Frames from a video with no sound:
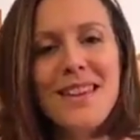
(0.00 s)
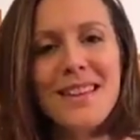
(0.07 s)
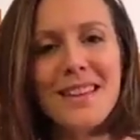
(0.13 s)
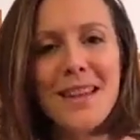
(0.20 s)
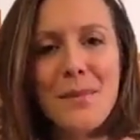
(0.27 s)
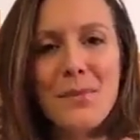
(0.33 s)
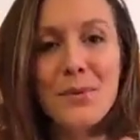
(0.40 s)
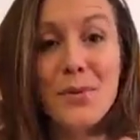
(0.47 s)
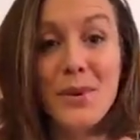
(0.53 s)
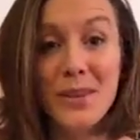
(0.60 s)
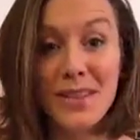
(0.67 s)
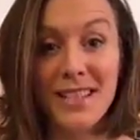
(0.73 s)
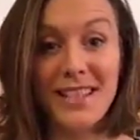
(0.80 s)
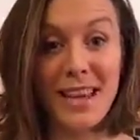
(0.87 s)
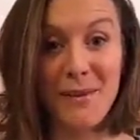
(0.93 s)
number
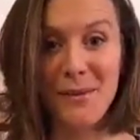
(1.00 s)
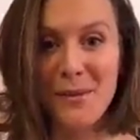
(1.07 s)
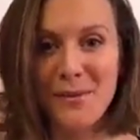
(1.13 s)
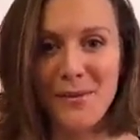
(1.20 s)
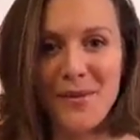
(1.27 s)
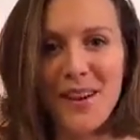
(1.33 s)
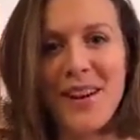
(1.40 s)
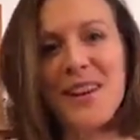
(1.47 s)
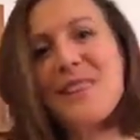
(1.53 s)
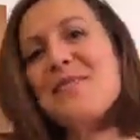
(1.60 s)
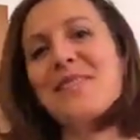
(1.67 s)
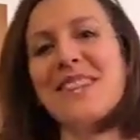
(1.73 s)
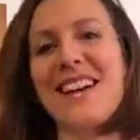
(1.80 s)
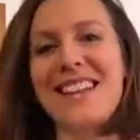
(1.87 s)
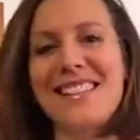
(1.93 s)
one today, we've got
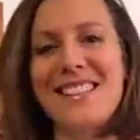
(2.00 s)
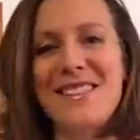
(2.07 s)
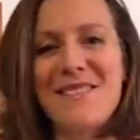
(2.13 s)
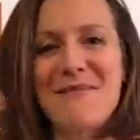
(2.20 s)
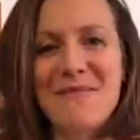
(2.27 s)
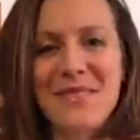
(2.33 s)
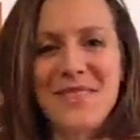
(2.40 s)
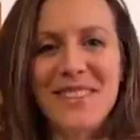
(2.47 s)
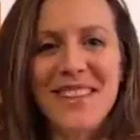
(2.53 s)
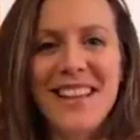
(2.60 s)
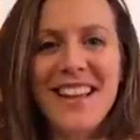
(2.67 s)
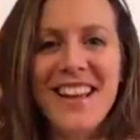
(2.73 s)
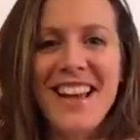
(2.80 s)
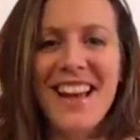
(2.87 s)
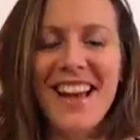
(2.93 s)
5 as normal.
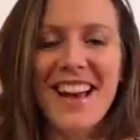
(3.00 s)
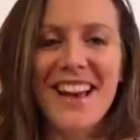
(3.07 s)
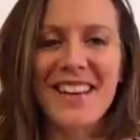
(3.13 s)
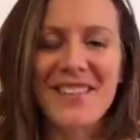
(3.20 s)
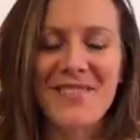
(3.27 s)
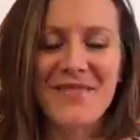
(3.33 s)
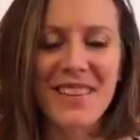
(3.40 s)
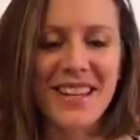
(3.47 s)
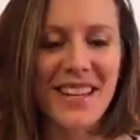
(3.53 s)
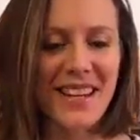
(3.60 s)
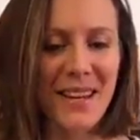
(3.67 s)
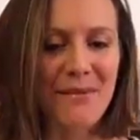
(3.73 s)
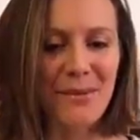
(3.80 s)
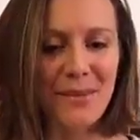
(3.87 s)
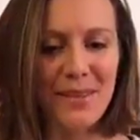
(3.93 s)

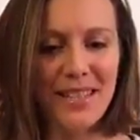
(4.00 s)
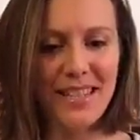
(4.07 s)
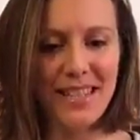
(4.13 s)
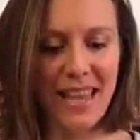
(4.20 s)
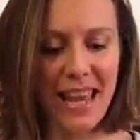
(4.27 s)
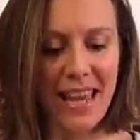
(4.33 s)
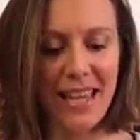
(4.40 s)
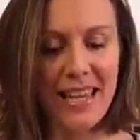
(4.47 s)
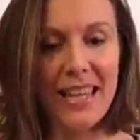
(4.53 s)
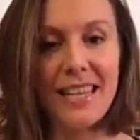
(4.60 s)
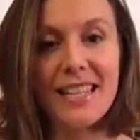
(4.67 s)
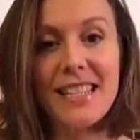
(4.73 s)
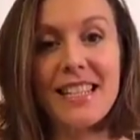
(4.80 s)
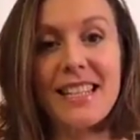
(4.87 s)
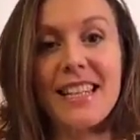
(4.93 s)
Number 1 today
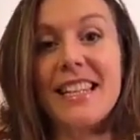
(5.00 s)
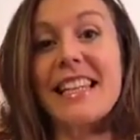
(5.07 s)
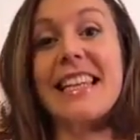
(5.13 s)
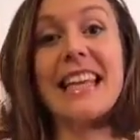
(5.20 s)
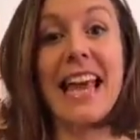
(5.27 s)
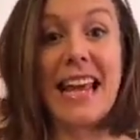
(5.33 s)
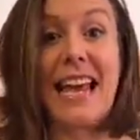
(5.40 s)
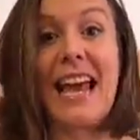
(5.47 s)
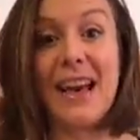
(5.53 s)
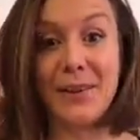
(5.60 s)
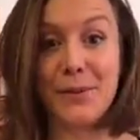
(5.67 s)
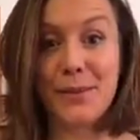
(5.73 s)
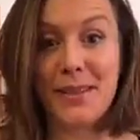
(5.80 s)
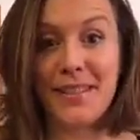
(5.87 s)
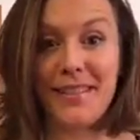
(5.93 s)
is to get it
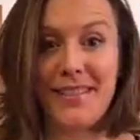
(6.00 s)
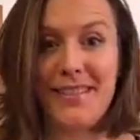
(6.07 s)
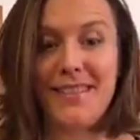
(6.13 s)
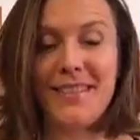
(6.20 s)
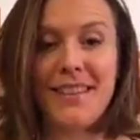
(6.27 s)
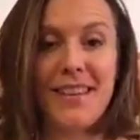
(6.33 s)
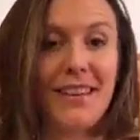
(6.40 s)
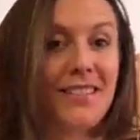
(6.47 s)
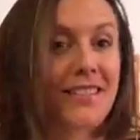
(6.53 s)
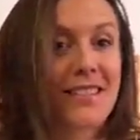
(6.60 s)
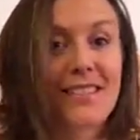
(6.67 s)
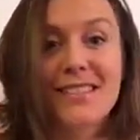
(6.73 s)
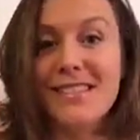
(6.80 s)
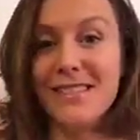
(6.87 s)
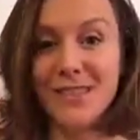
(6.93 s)
out, to
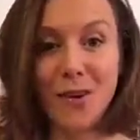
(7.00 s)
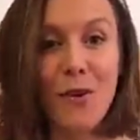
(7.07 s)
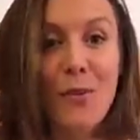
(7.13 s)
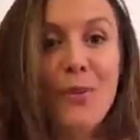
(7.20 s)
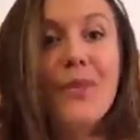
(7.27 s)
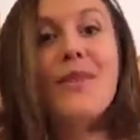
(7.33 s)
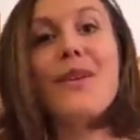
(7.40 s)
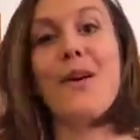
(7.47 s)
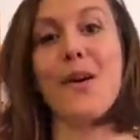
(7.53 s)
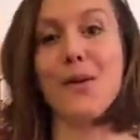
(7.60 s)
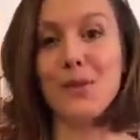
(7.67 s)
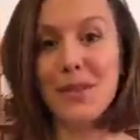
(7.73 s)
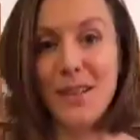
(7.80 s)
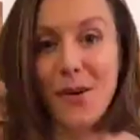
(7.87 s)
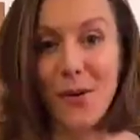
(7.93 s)
stop
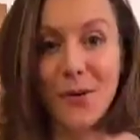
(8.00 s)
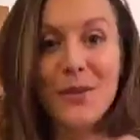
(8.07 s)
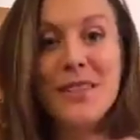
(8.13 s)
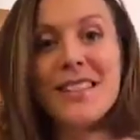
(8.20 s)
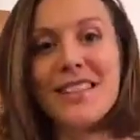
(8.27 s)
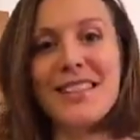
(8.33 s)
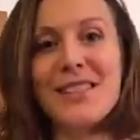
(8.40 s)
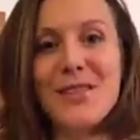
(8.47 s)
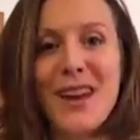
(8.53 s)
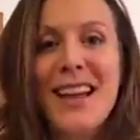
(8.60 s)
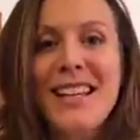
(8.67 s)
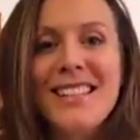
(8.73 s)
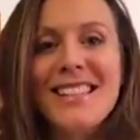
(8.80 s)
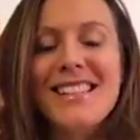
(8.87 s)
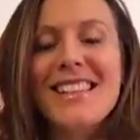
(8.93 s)
holding on to the
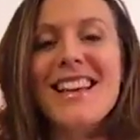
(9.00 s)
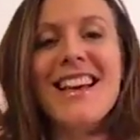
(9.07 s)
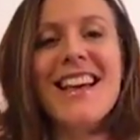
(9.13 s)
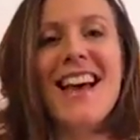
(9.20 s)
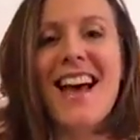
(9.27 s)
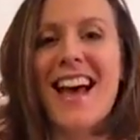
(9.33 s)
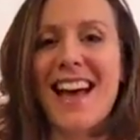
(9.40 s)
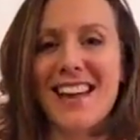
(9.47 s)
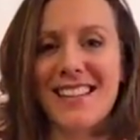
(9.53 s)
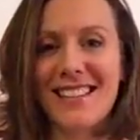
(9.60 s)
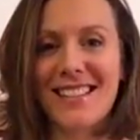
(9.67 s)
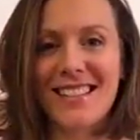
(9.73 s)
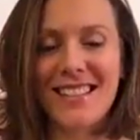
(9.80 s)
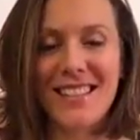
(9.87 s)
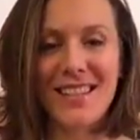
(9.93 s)
stress
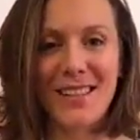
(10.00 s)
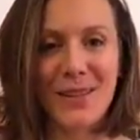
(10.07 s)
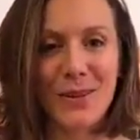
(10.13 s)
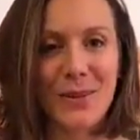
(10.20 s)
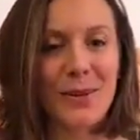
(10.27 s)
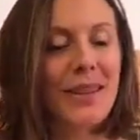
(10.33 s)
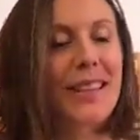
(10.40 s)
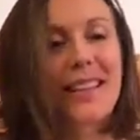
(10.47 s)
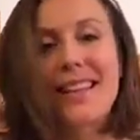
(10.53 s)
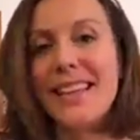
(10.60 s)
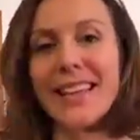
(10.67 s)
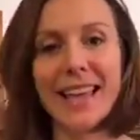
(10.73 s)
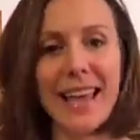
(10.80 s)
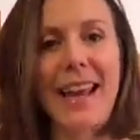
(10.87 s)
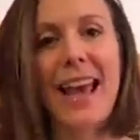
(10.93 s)
and to
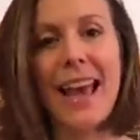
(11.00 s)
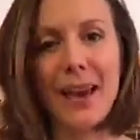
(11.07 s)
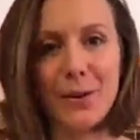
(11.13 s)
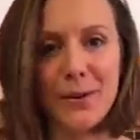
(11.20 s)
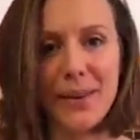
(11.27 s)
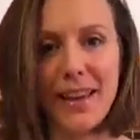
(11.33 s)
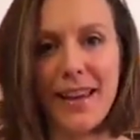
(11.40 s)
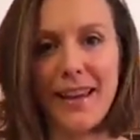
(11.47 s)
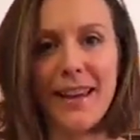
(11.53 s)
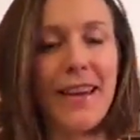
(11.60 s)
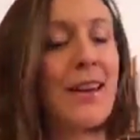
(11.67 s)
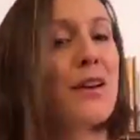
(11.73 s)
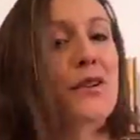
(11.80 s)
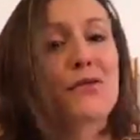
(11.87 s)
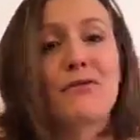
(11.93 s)
get it out there.
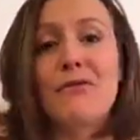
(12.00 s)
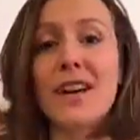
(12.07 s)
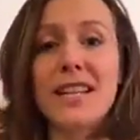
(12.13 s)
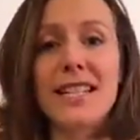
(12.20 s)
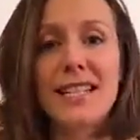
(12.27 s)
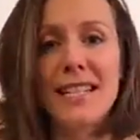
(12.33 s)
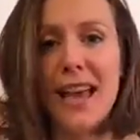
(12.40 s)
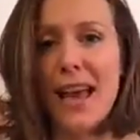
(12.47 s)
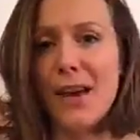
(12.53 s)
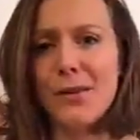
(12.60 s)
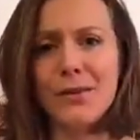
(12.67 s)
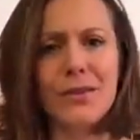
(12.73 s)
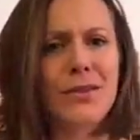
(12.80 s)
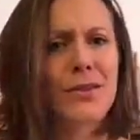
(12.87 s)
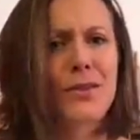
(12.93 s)
Write it
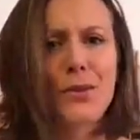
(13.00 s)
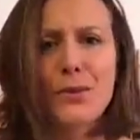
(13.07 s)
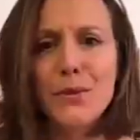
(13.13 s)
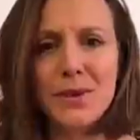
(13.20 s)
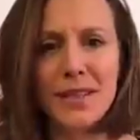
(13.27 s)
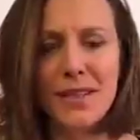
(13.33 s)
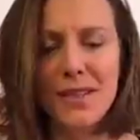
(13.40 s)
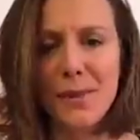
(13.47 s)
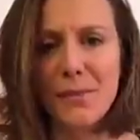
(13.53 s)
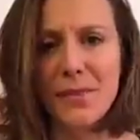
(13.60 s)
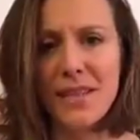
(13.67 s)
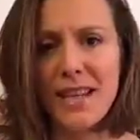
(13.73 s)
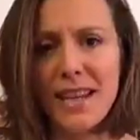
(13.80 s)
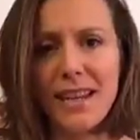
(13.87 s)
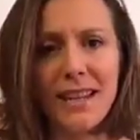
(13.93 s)
down, talk to
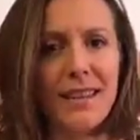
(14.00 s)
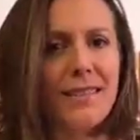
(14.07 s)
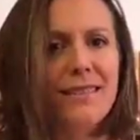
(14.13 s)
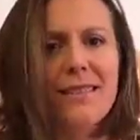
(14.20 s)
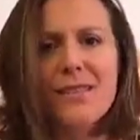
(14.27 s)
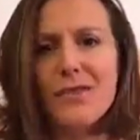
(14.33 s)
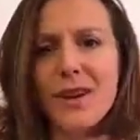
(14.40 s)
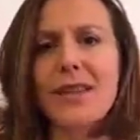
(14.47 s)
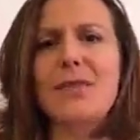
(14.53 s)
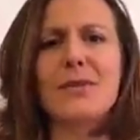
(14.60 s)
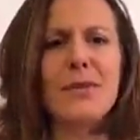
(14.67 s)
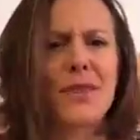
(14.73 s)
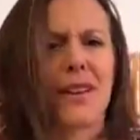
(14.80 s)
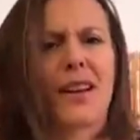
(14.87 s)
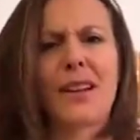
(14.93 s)
somebody. Stress
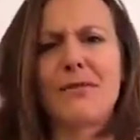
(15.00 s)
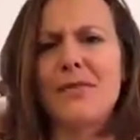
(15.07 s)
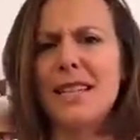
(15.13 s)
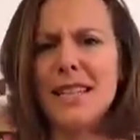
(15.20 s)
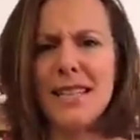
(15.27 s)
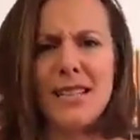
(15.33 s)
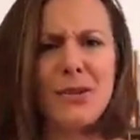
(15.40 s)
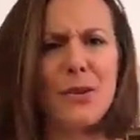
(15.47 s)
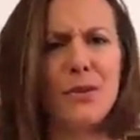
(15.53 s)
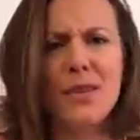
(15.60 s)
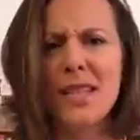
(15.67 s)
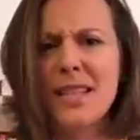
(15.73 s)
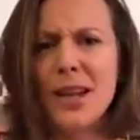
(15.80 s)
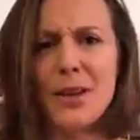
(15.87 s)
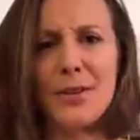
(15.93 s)
also kind of releases
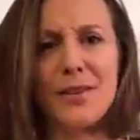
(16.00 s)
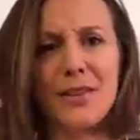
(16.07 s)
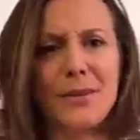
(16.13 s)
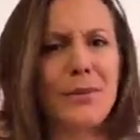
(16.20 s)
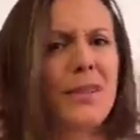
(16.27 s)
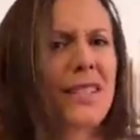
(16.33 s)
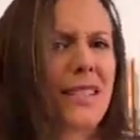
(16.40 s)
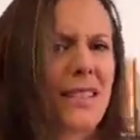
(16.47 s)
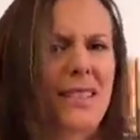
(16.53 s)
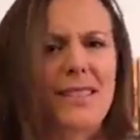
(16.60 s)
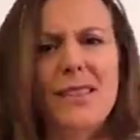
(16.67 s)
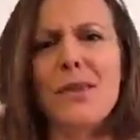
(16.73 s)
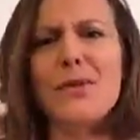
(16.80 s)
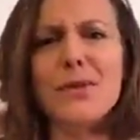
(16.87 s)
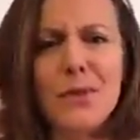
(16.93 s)
oxytocin, which is a
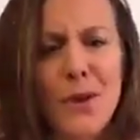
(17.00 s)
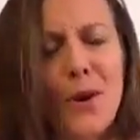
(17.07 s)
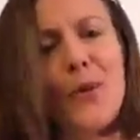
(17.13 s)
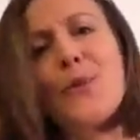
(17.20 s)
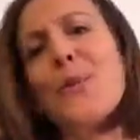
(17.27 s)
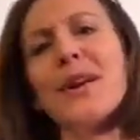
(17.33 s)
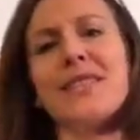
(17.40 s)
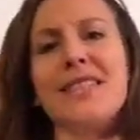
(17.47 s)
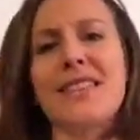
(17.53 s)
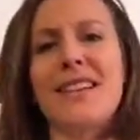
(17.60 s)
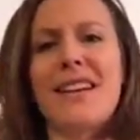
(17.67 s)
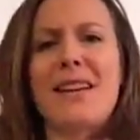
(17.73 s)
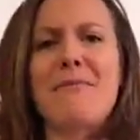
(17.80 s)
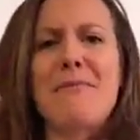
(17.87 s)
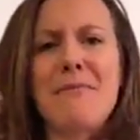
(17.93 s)
social hormone to
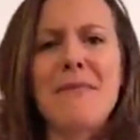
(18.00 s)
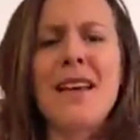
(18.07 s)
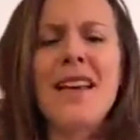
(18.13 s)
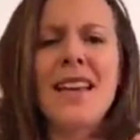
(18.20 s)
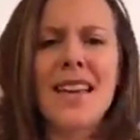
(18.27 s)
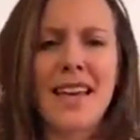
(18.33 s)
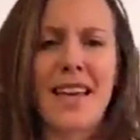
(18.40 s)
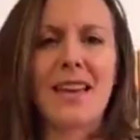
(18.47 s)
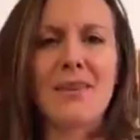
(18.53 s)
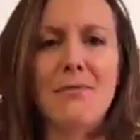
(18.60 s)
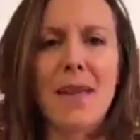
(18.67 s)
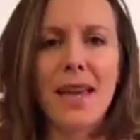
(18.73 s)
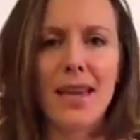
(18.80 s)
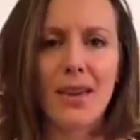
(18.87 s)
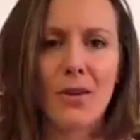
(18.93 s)
kind of get you
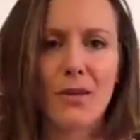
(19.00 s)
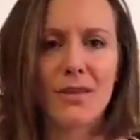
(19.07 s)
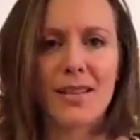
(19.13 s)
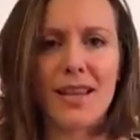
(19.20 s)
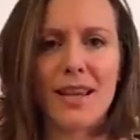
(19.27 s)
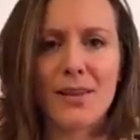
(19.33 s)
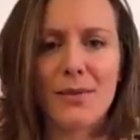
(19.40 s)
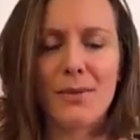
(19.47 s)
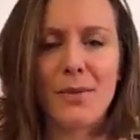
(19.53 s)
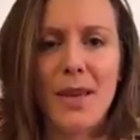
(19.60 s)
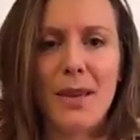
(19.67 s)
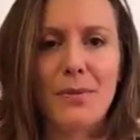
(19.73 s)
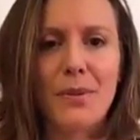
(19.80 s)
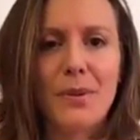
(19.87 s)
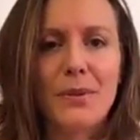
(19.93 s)
making contact with
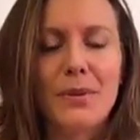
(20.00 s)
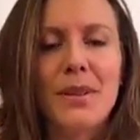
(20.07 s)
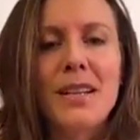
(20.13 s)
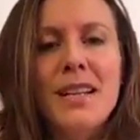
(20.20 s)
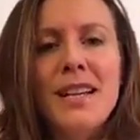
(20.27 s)
people,